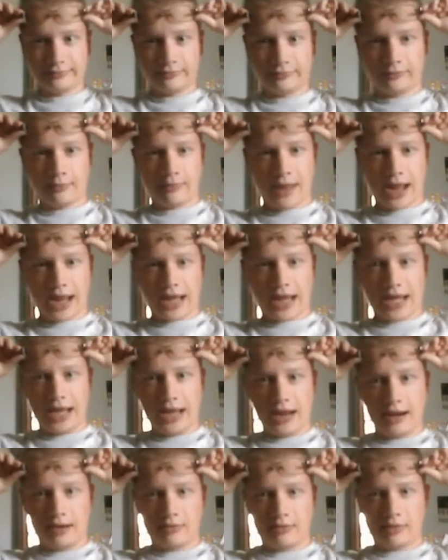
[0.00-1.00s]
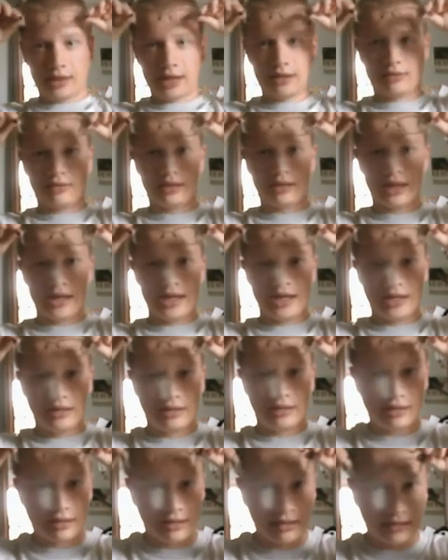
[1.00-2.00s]
from back here without
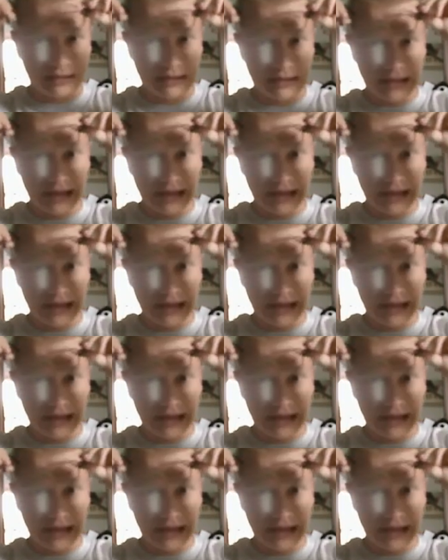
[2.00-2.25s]
these